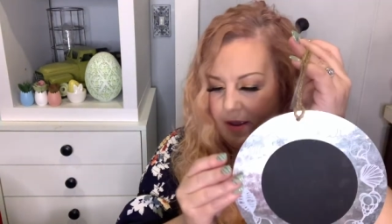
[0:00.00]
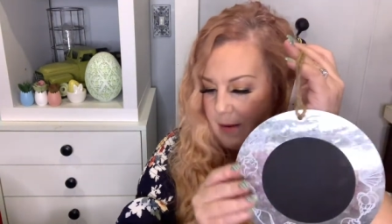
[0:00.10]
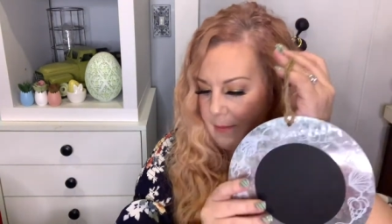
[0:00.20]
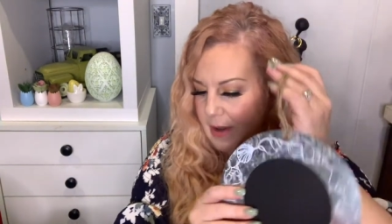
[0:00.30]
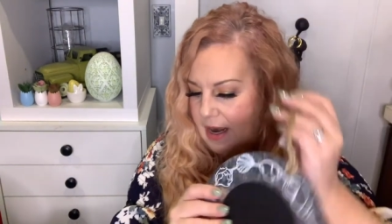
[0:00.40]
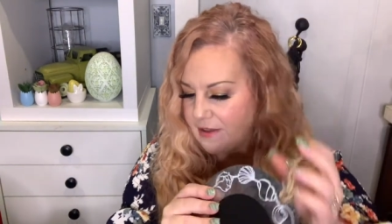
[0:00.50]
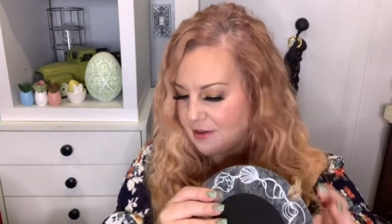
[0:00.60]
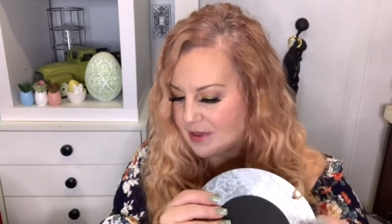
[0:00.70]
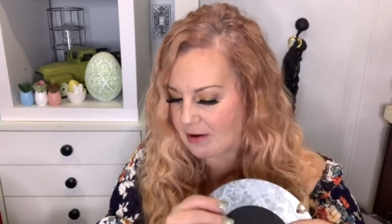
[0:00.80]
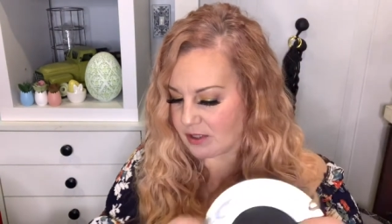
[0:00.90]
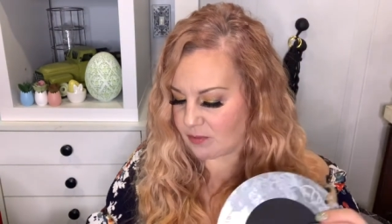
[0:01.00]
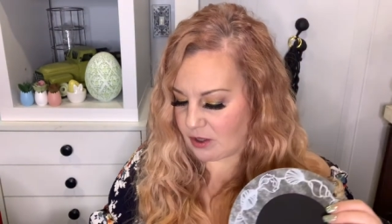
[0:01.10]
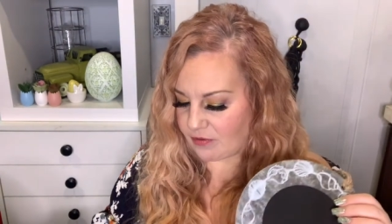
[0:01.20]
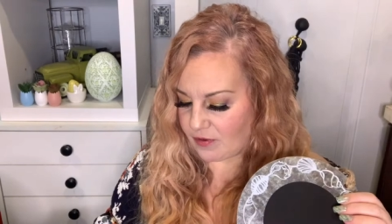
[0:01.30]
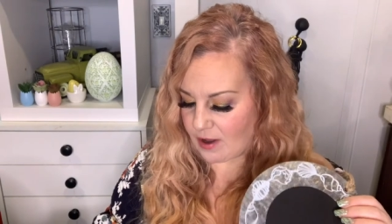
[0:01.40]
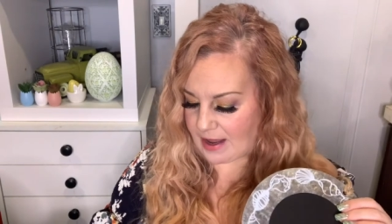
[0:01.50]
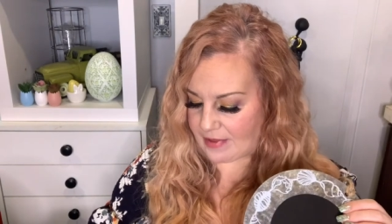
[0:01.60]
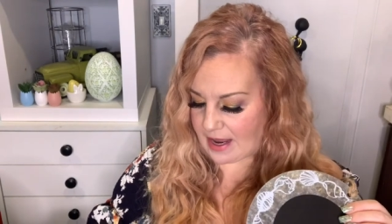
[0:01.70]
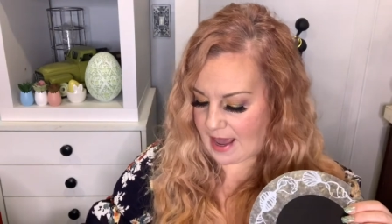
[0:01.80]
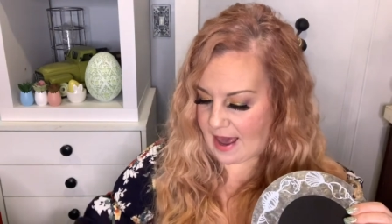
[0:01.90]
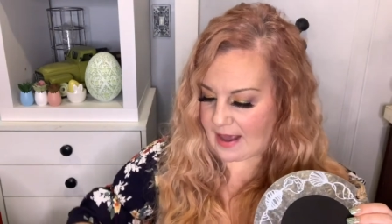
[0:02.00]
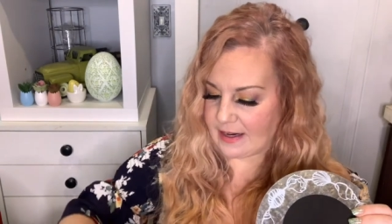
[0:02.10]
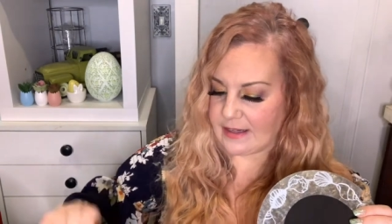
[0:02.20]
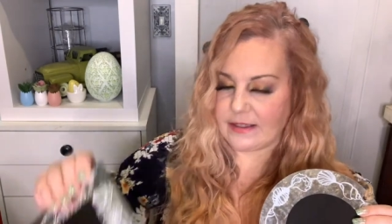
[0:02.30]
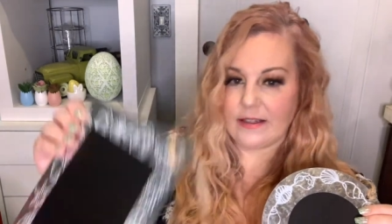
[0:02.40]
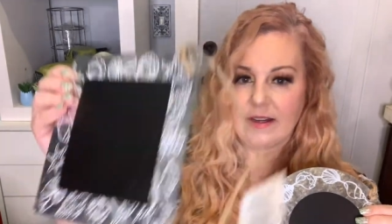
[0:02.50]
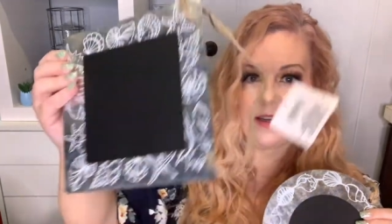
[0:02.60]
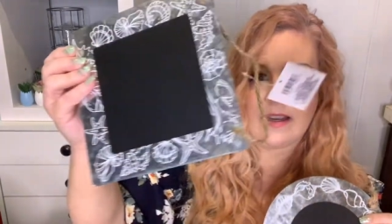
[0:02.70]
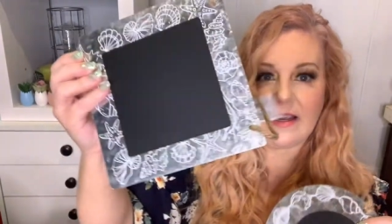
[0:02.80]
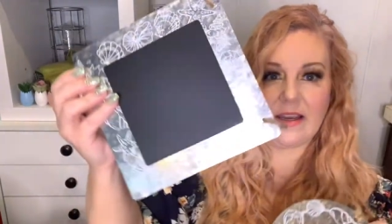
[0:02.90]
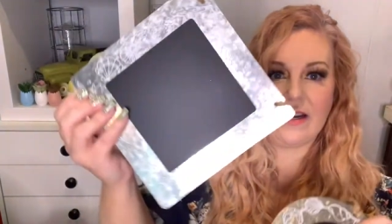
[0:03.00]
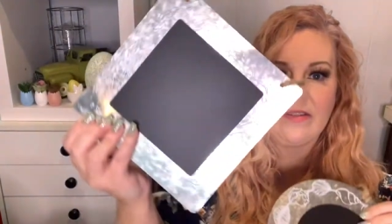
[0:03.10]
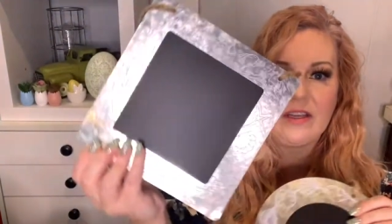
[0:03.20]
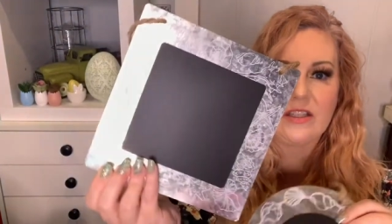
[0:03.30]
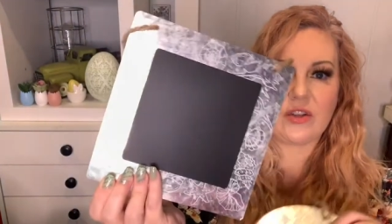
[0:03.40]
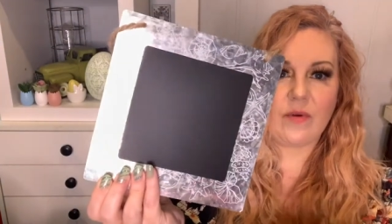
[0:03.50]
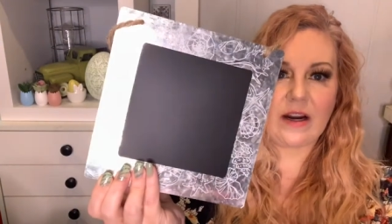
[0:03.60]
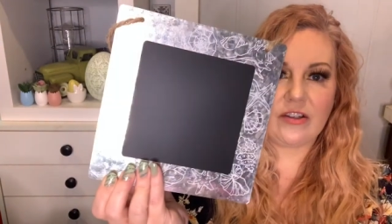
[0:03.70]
But I thought that was beautiful, and they had it in the square